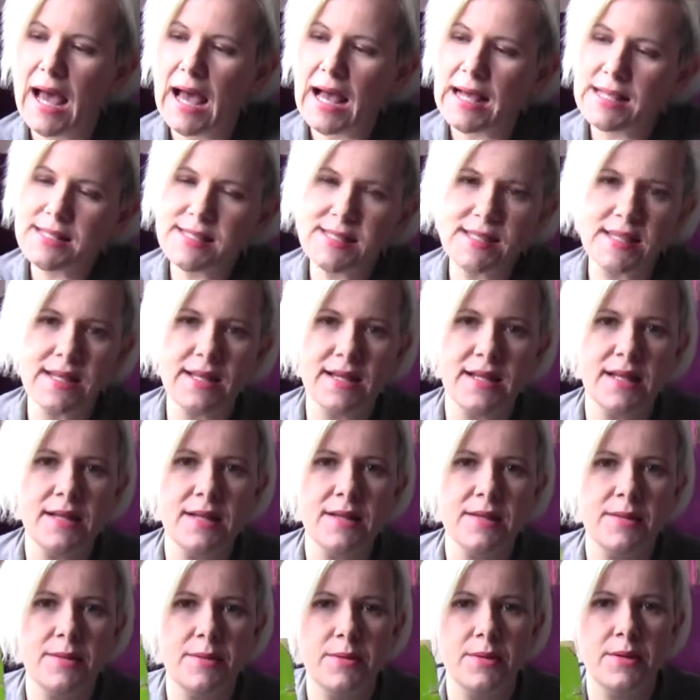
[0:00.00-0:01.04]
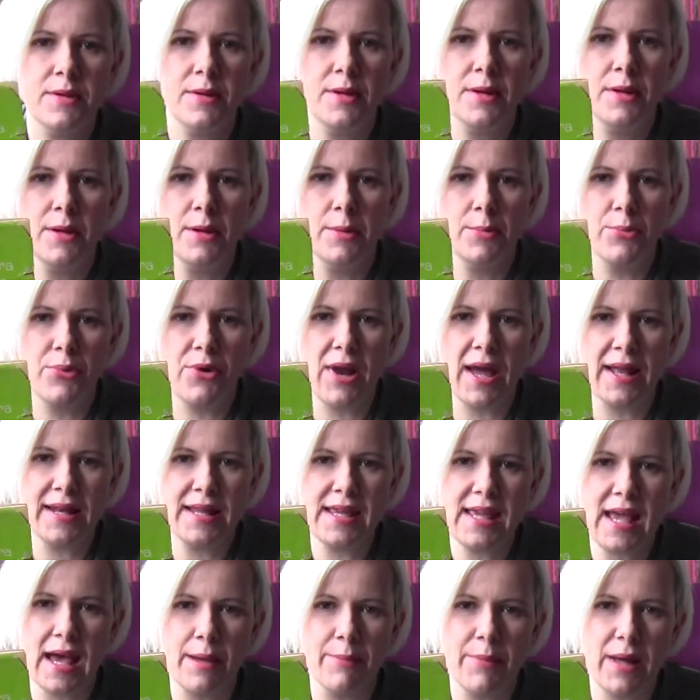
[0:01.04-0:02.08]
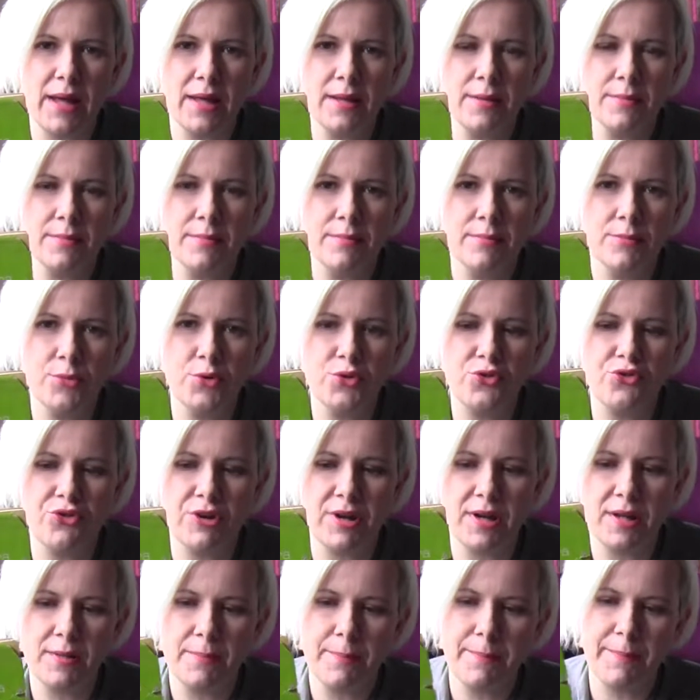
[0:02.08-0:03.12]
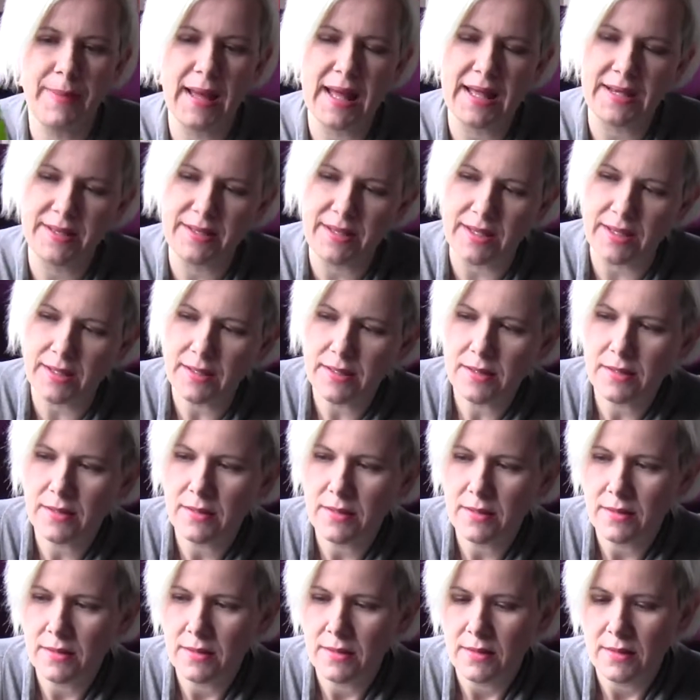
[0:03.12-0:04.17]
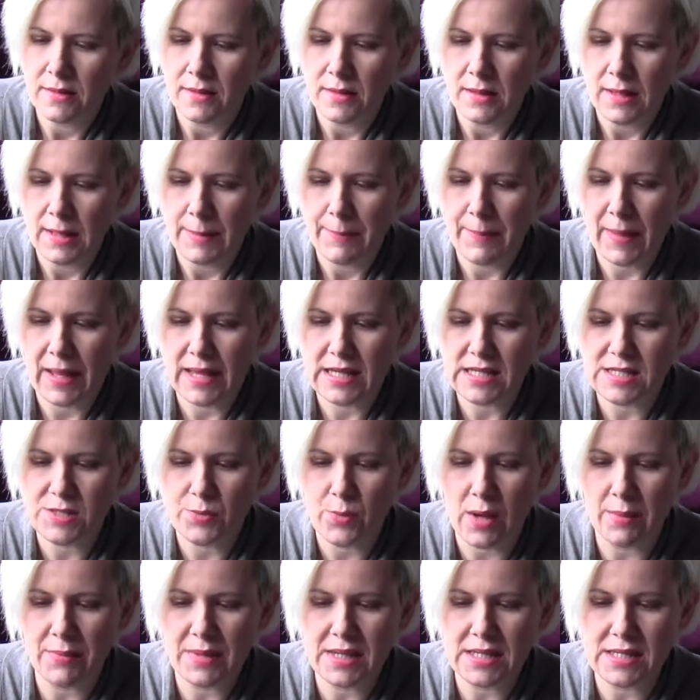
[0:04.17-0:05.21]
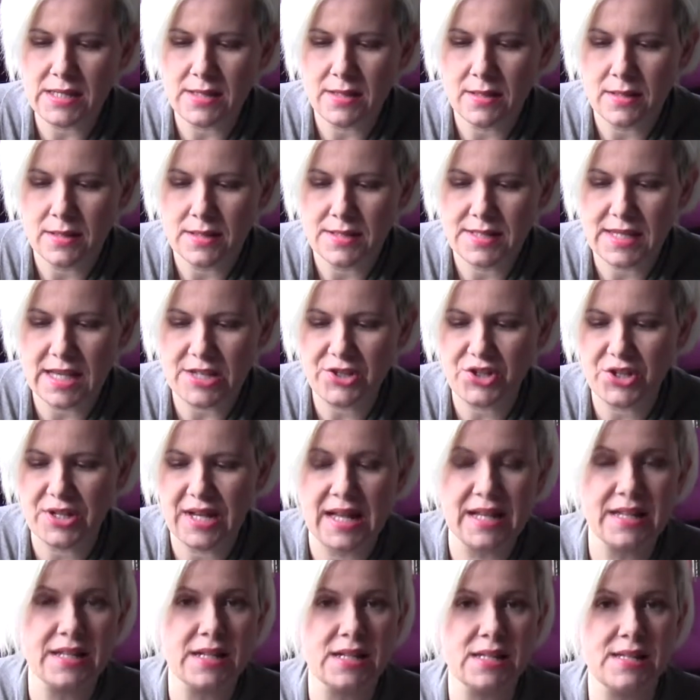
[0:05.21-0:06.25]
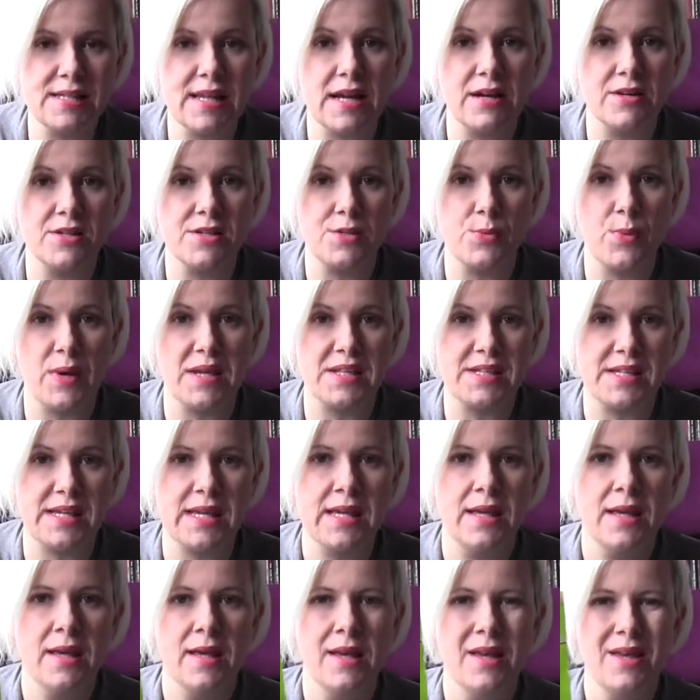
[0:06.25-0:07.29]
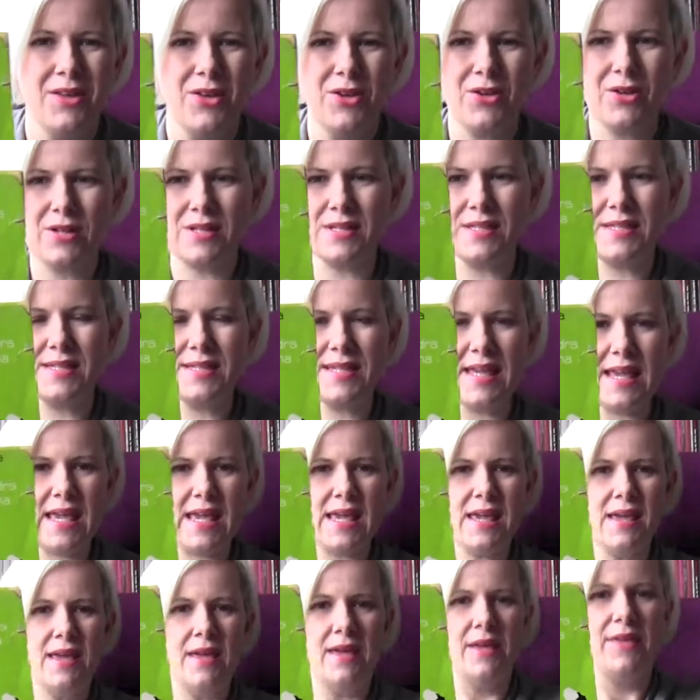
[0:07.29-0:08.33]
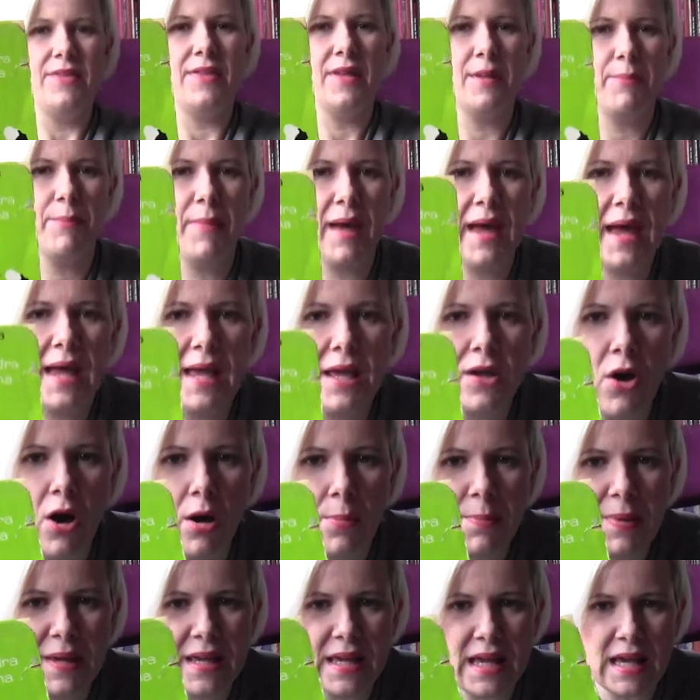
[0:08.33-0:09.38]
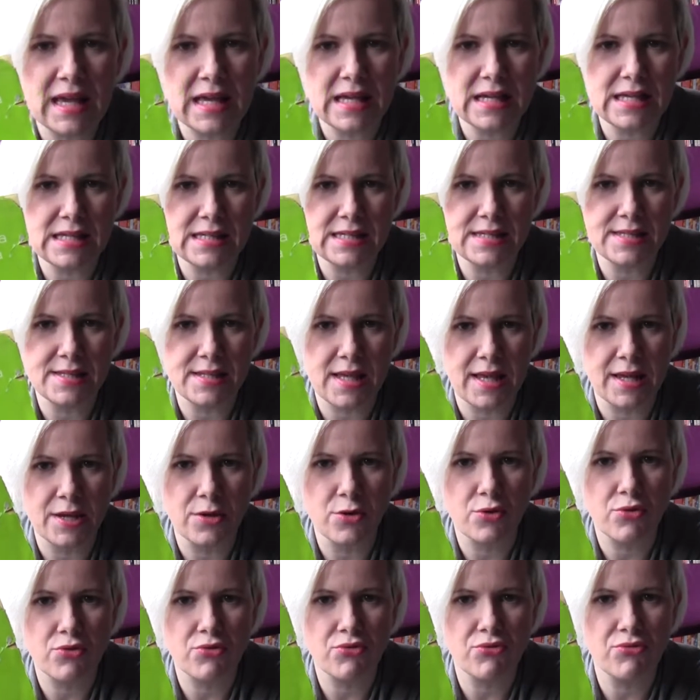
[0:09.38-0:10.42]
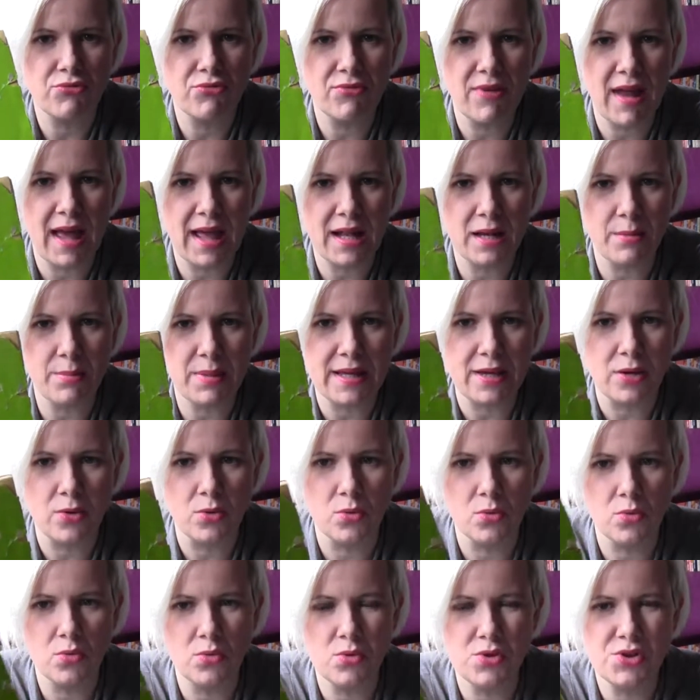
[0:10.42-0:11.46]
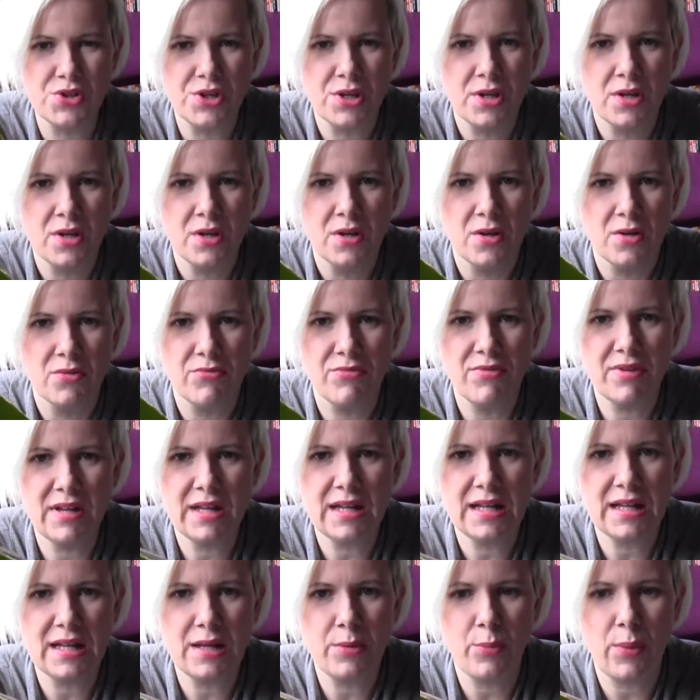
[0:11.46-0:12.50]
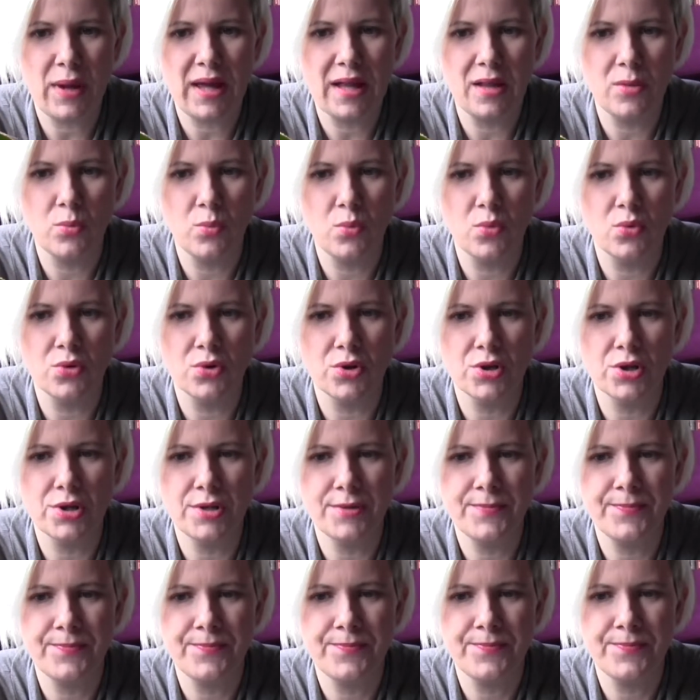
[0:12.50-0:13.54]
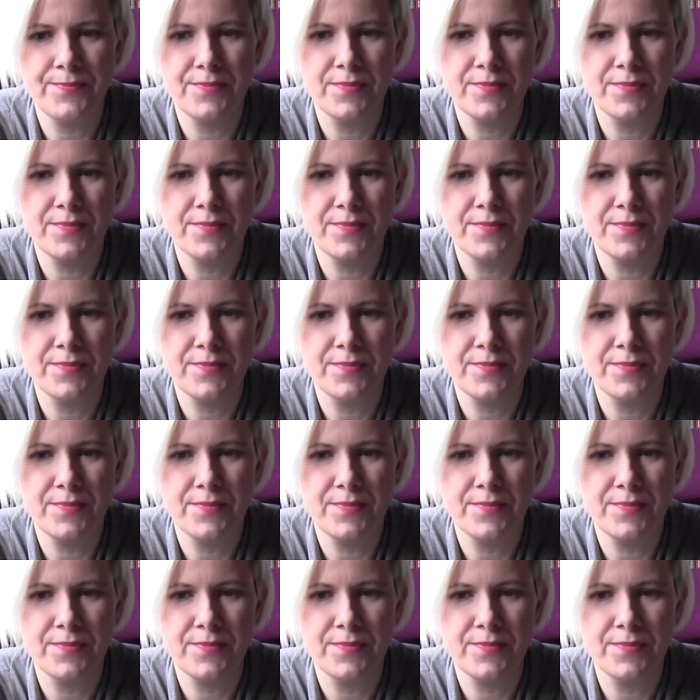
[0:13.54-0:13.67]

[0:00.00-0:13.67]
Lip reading: Asana Pranayama Mudra Bandha by Swami Satyananda Saraswati. You can see that my copy is incredibly old, really well worn,